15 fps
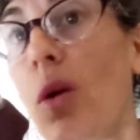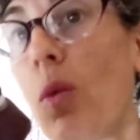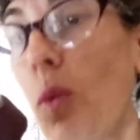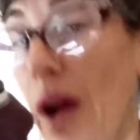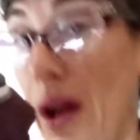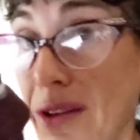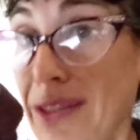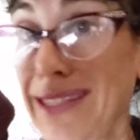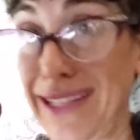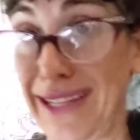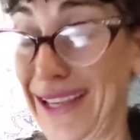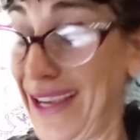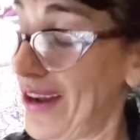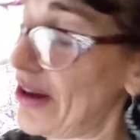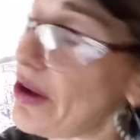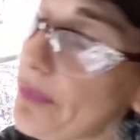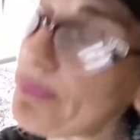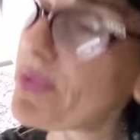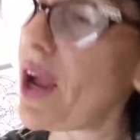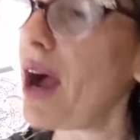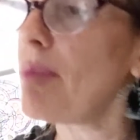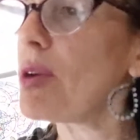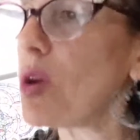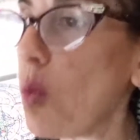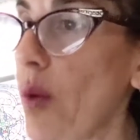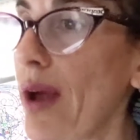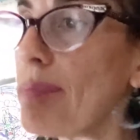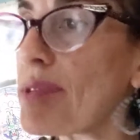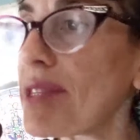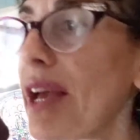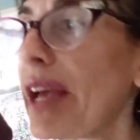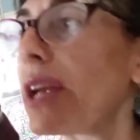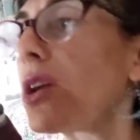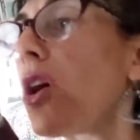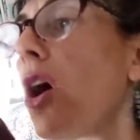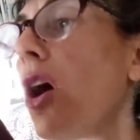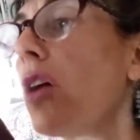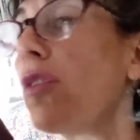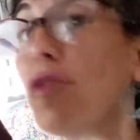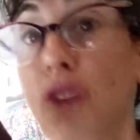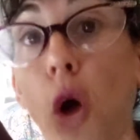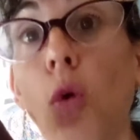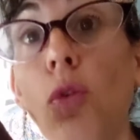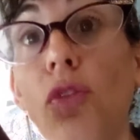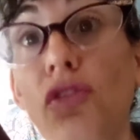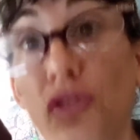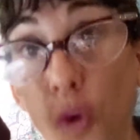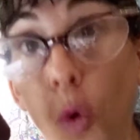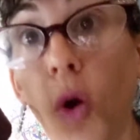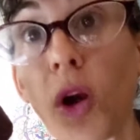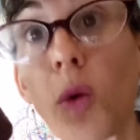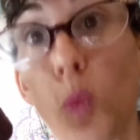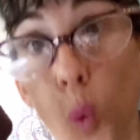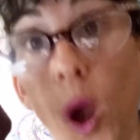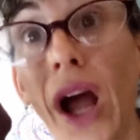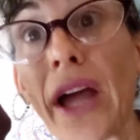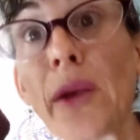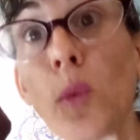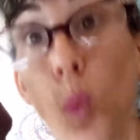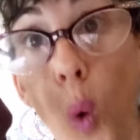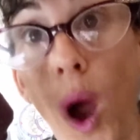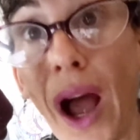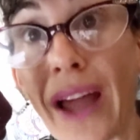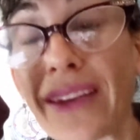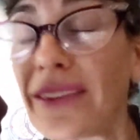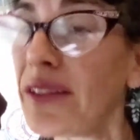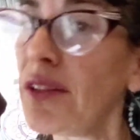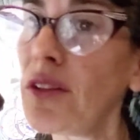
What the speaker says: Well, City Owl, I'm on a website called Vote 411.